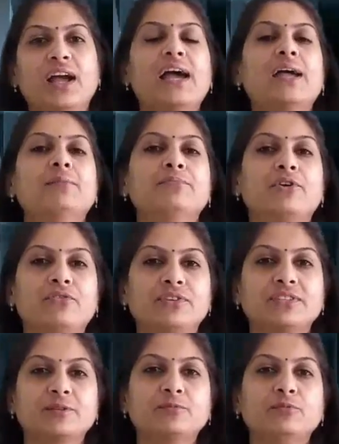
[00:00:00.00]
I am
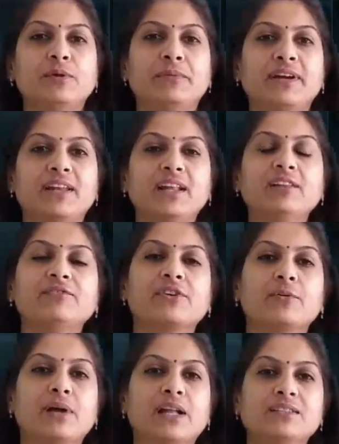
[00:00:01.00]
Professor Bhoomi Patel
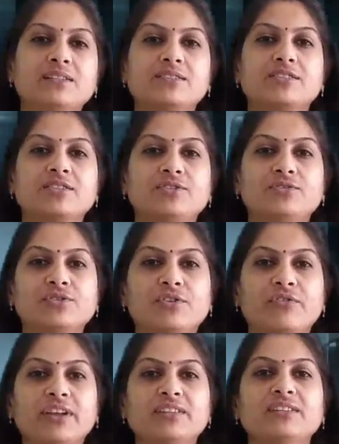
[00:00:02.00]
from LJIET Institute
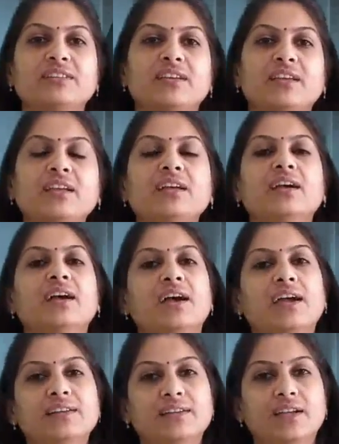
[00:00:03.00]
of Engineering
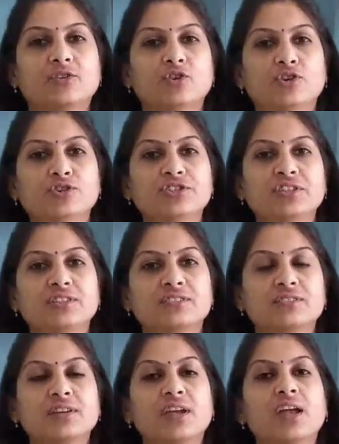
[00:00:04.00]
and
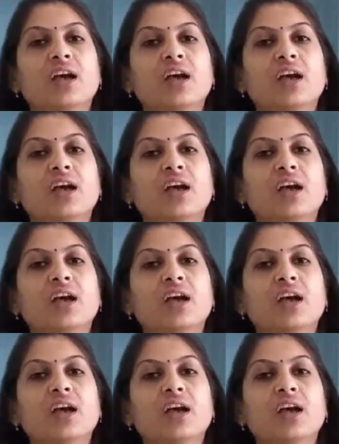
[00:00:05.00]
Technologies.